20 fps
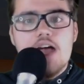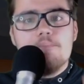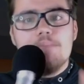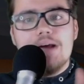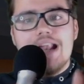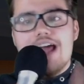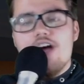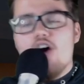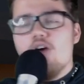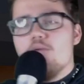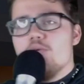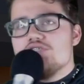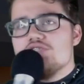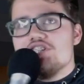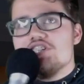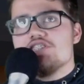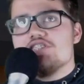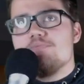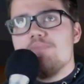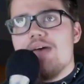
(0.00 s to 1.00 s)
but I almost
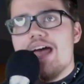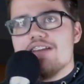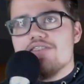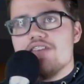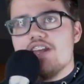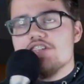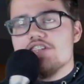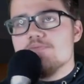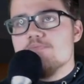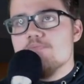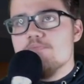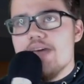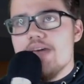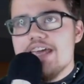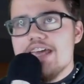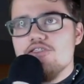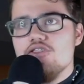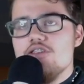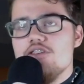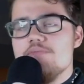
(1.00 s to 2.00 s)
expect that it's
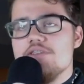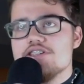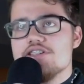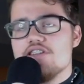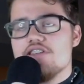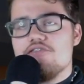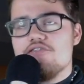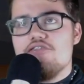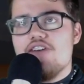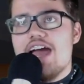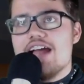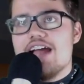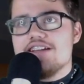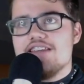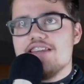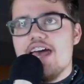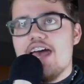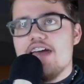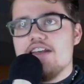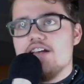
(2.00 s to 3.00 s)
mainly because of the
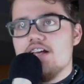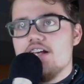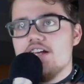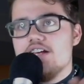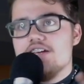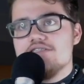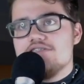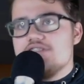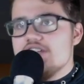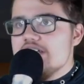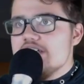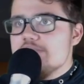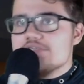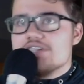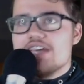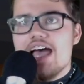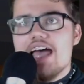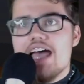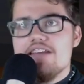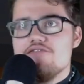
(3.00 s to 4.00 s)
fact that teams
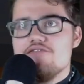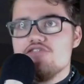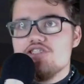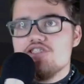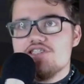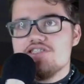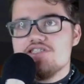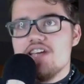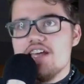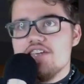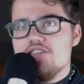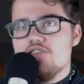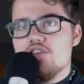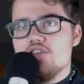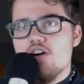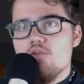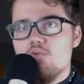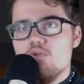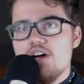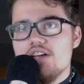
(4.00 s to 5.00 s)
kind of just say, you
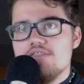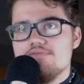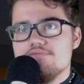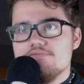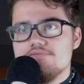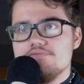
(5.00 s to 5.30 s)
know what,